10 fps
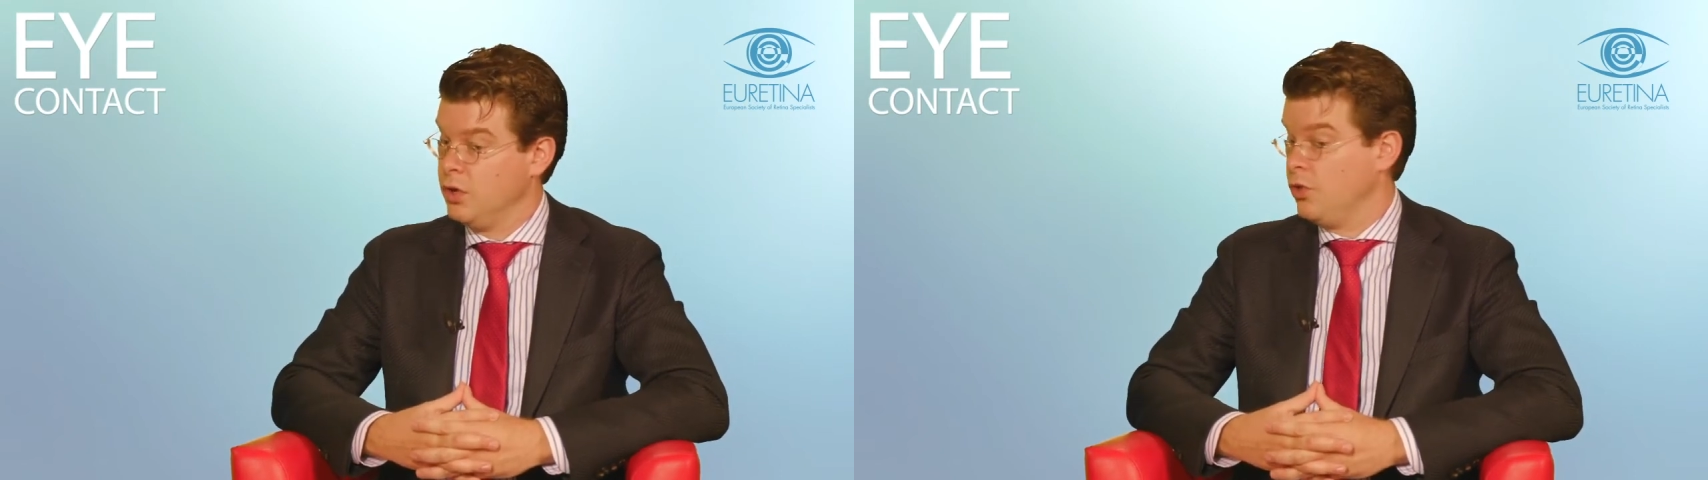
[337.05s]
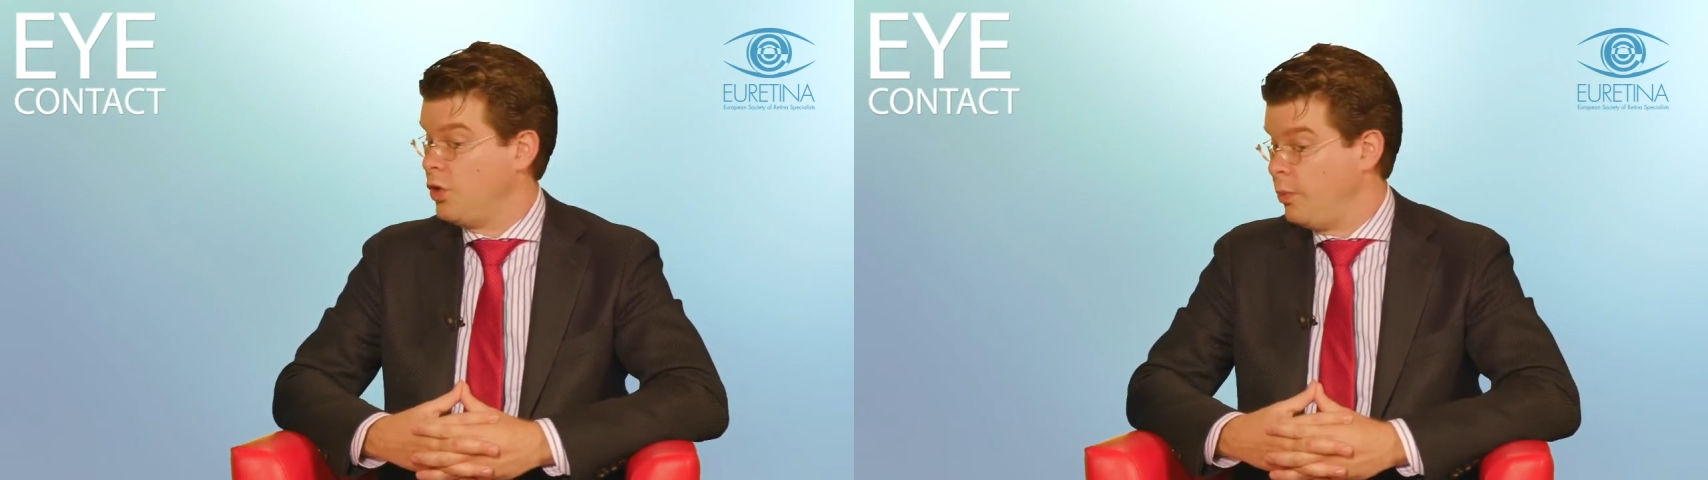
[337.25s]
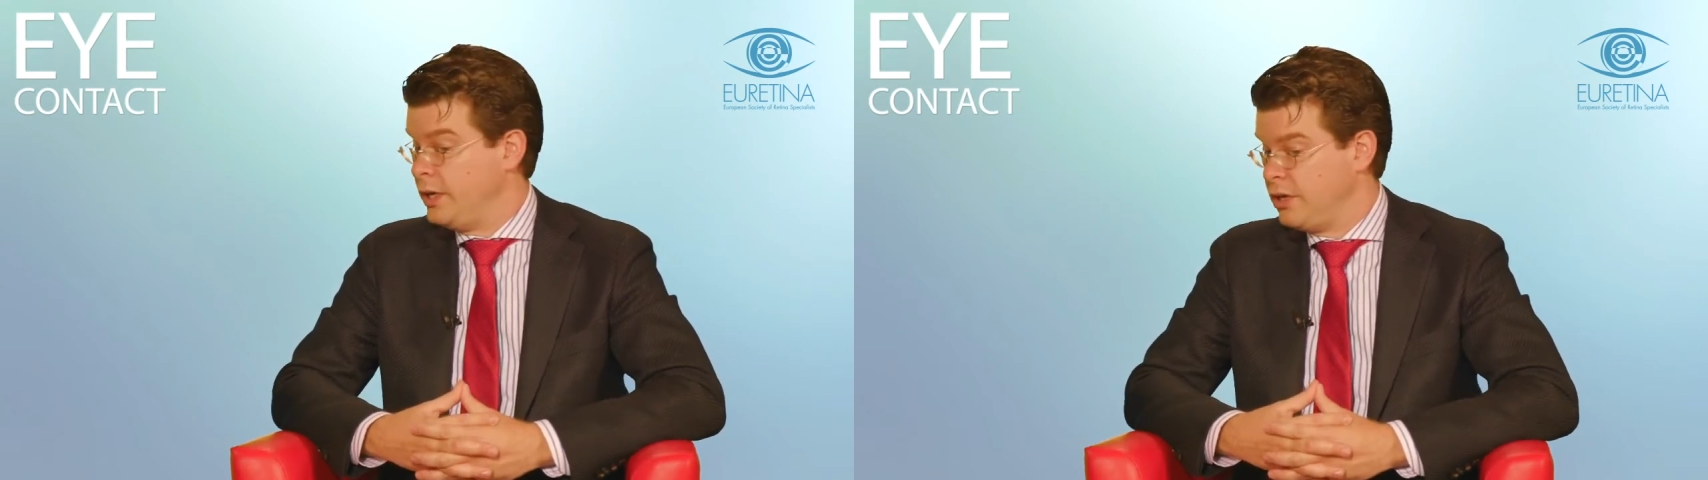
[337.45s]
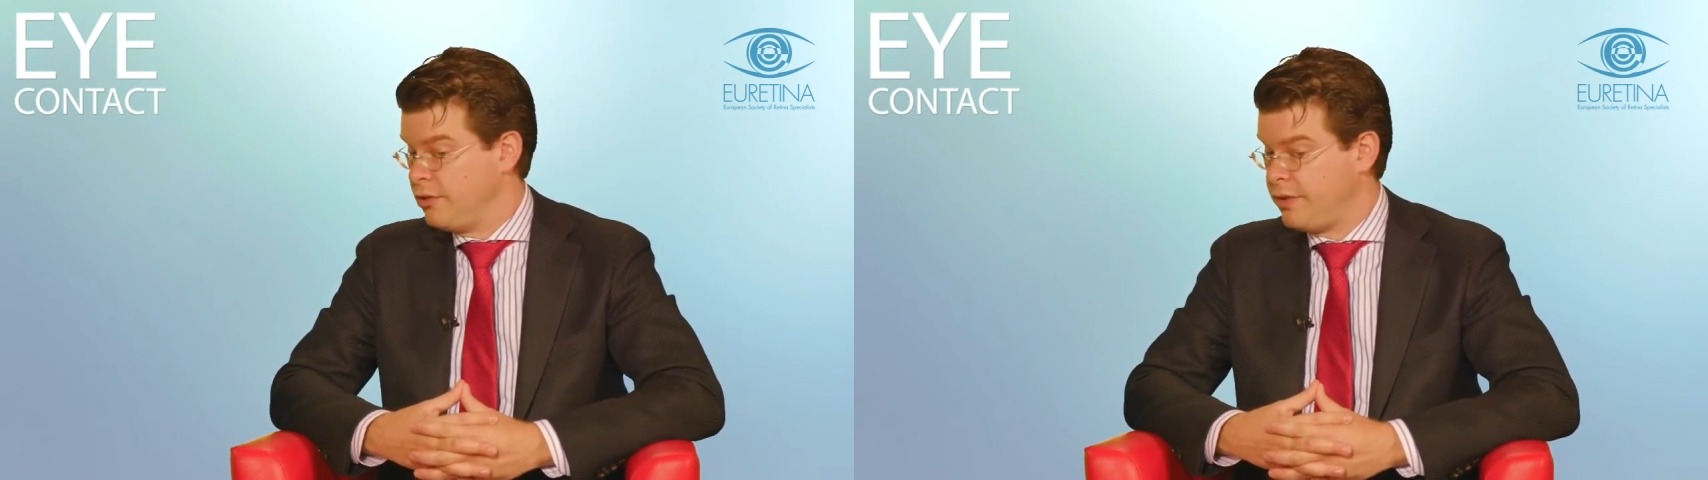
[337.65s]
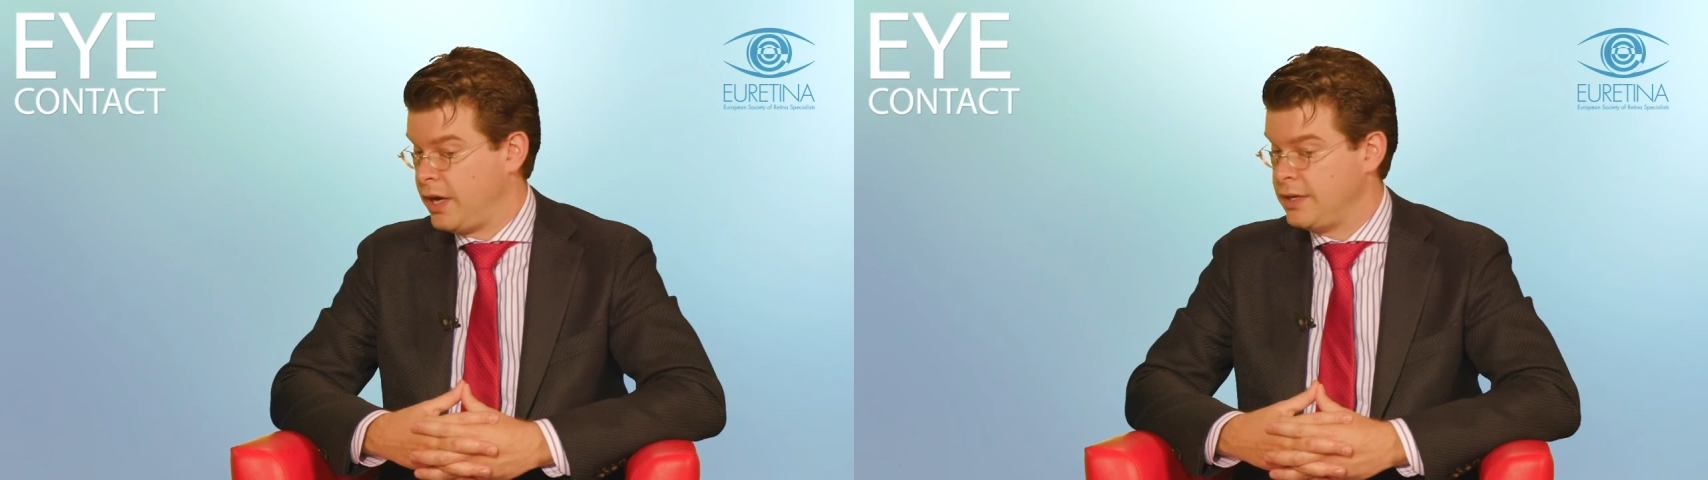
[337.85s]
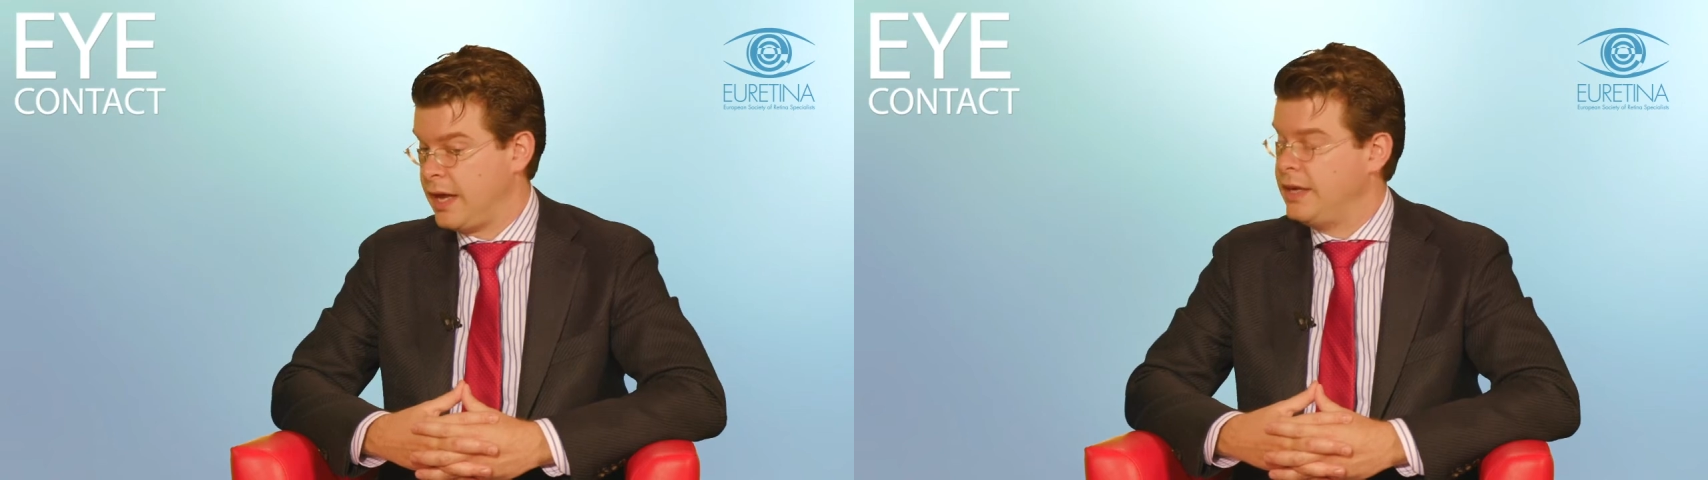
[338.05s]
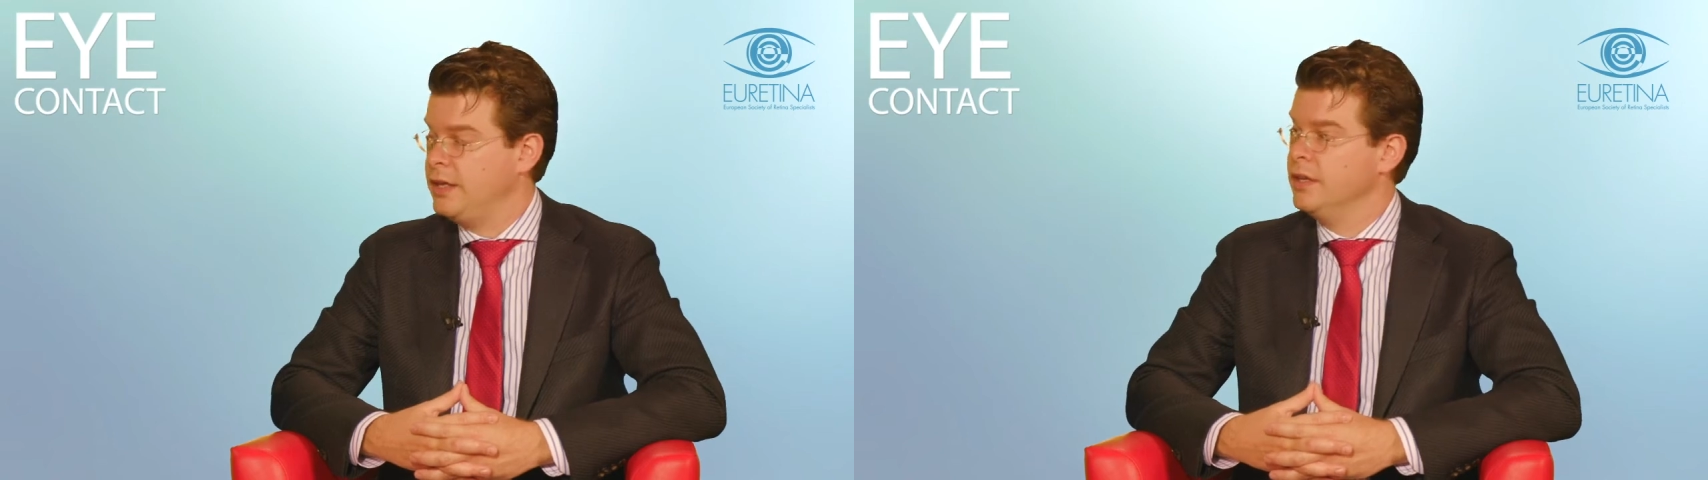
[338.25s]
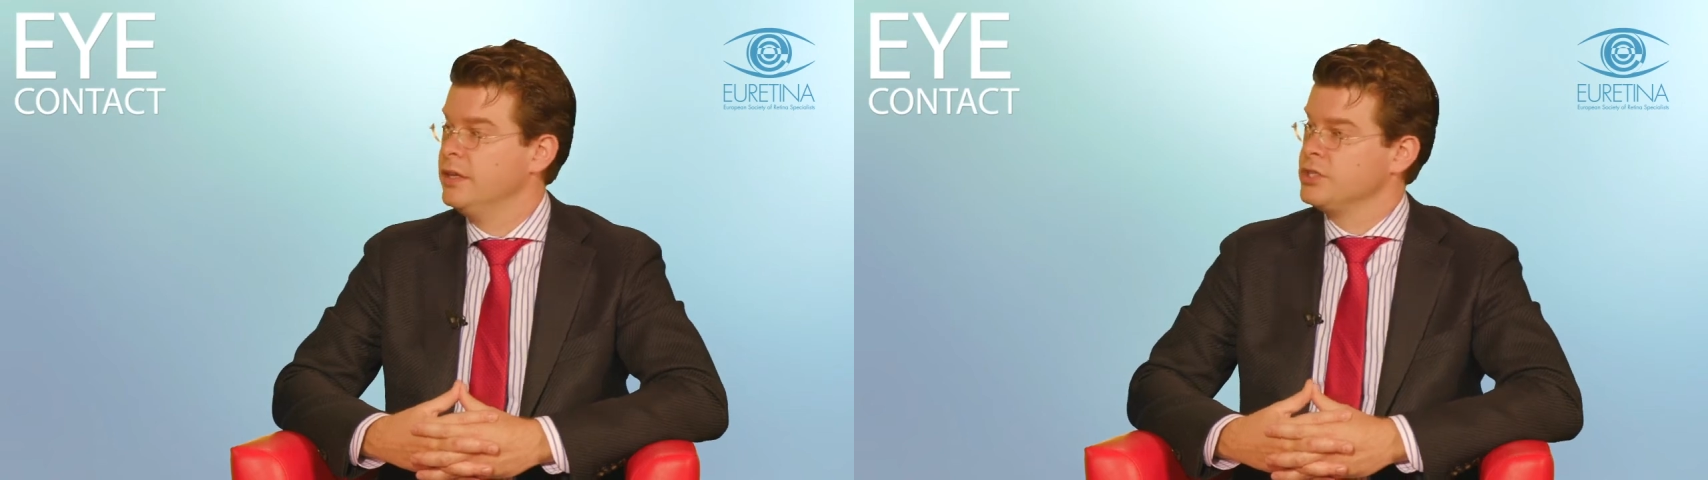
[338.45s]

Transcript: although we didn't find any